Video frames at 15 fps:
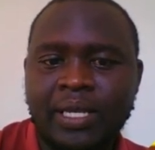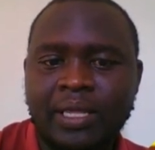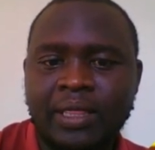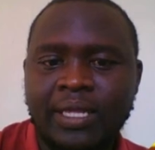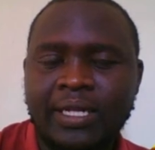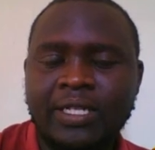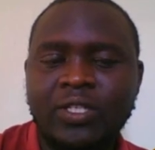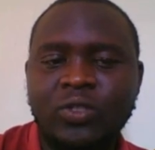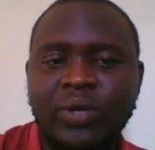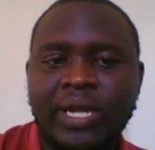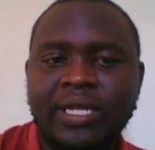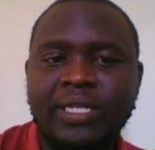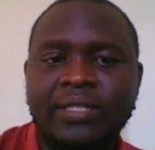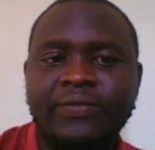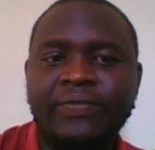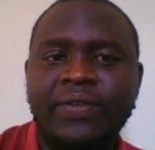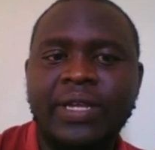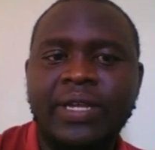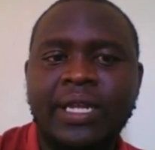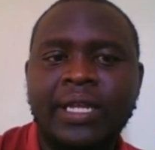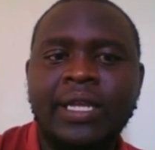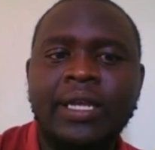That is why it is
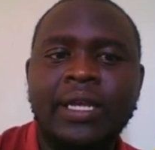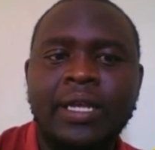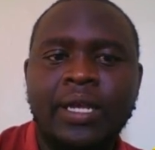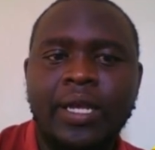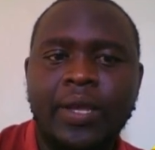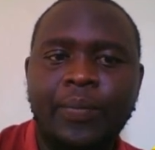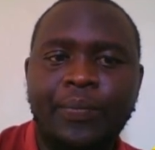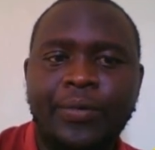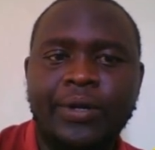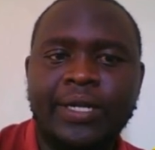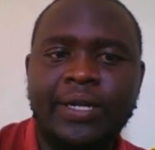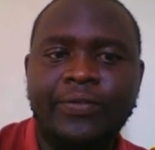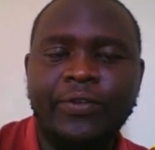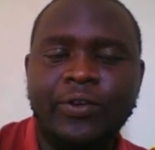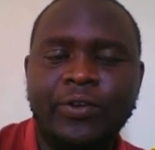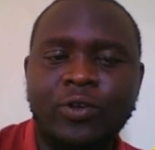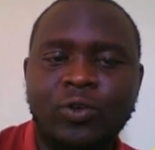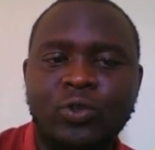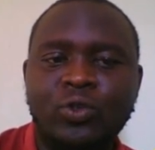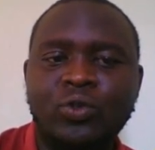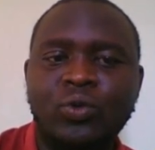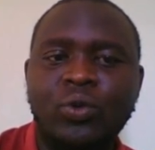very important for you
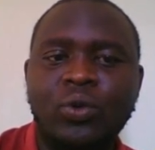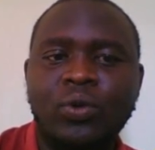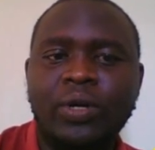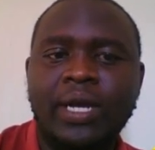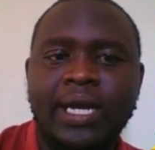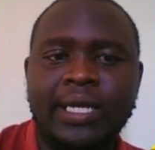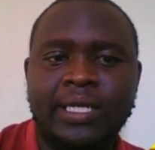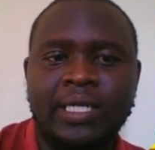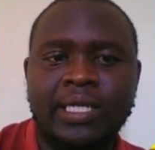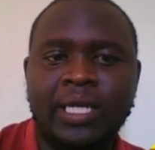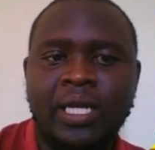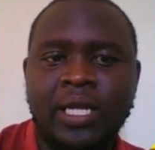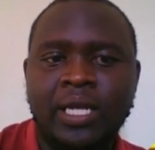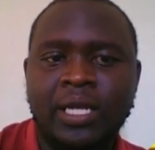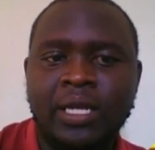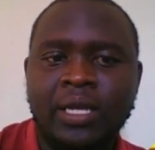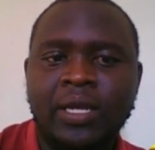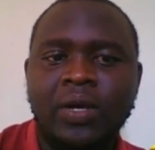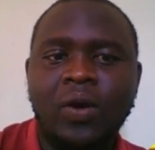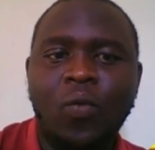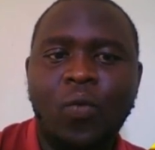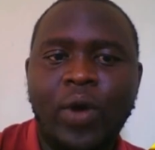to look at
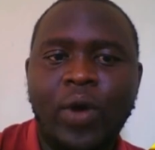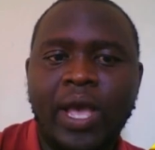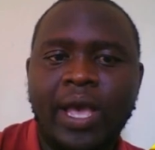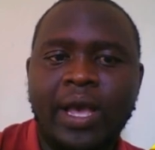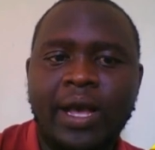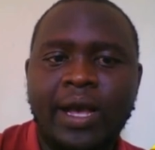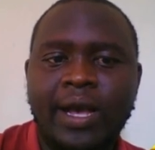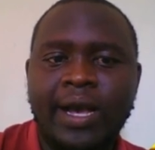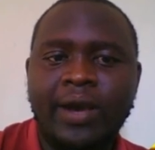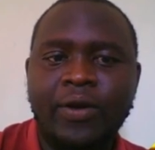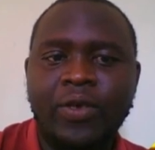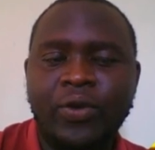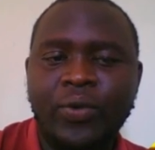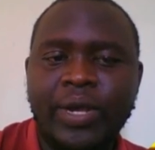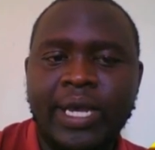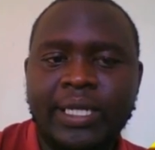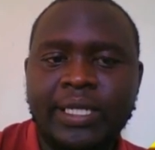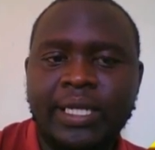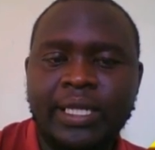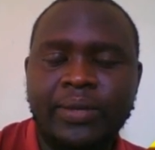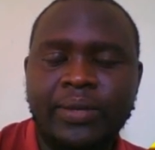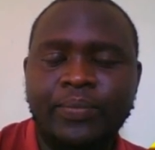where are you
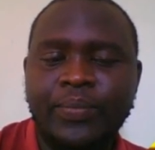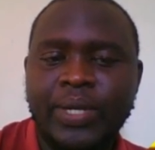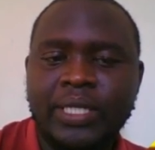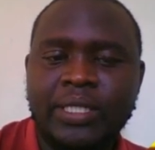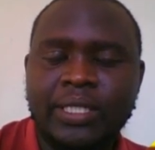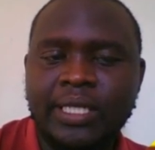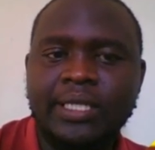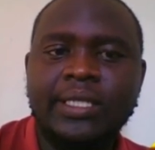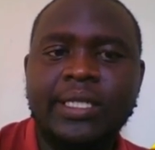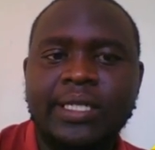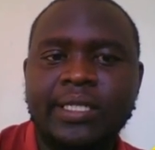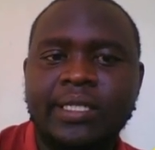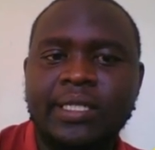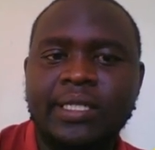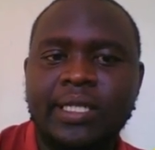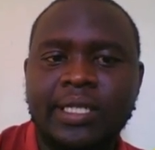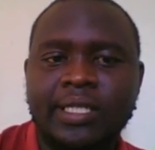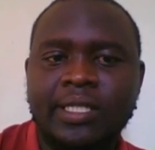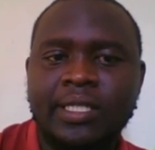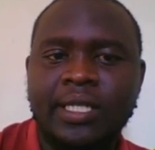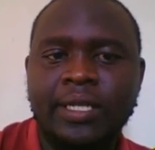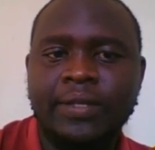getting the best interest
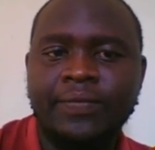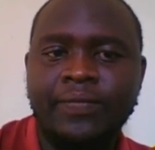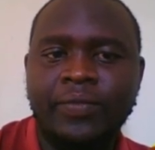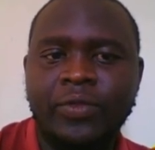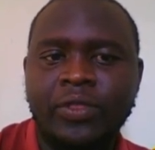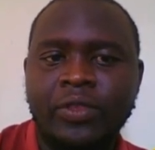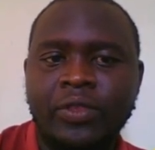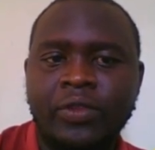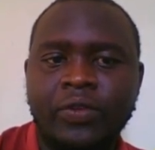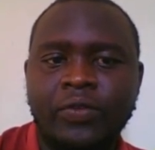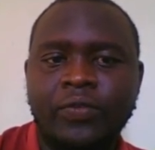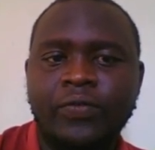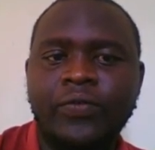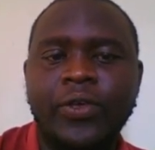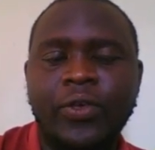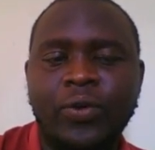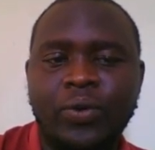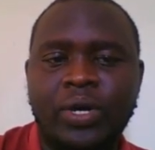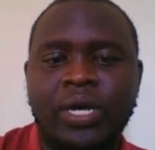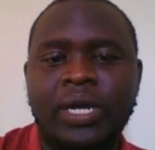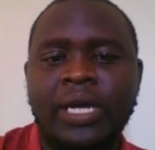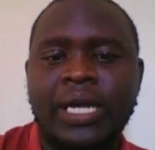rates for
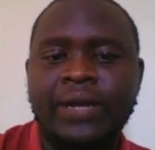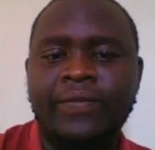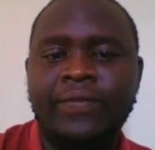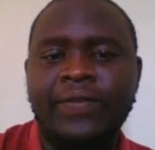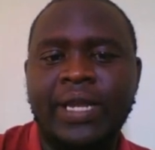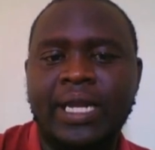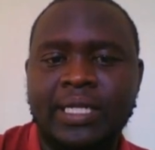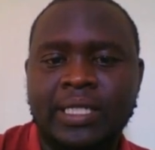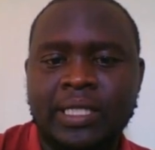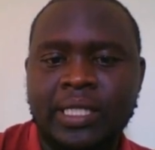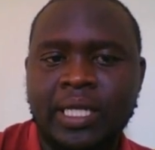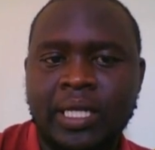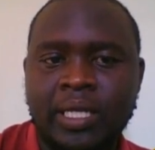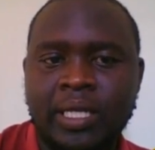your finance.